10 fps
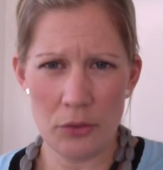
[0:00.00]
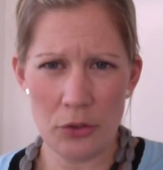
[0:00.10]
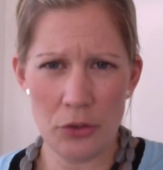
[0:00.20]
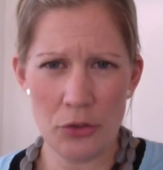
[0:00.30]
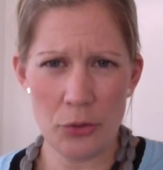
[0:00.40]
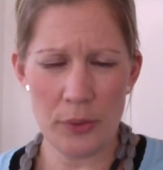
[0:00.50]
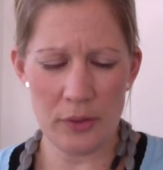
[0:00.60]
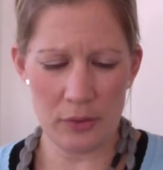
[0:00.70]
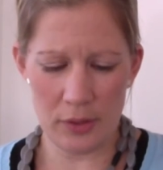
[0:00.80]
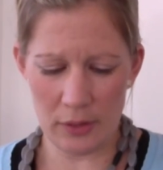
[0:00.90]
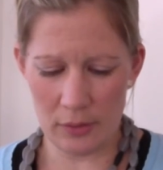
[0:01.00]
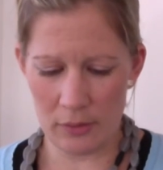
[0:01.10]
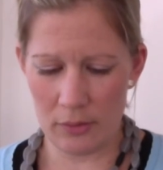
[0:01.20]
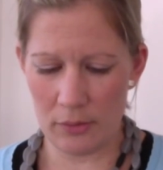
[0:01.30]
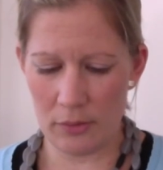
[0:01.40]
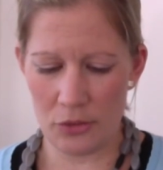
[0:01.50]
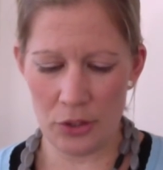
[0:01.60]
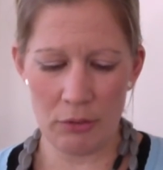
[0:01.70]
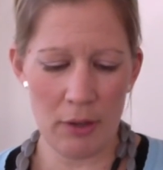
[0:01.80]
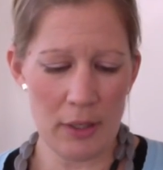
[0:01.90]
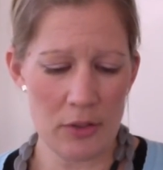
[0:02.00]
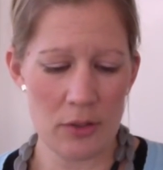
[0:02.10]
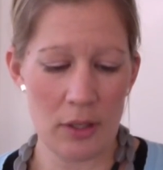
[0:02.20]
Two to 26, generate.